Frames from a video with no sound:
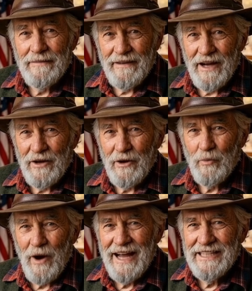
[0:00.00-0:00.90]
Colored
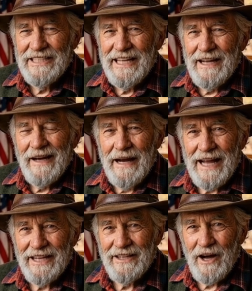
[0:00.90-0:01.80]
wax stick,
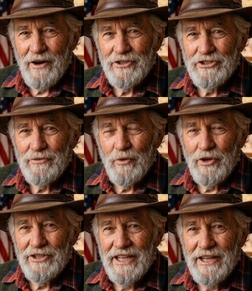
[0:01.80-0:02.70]
$8 to
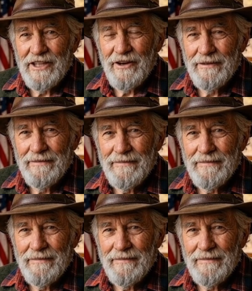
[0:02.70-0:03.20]
$14,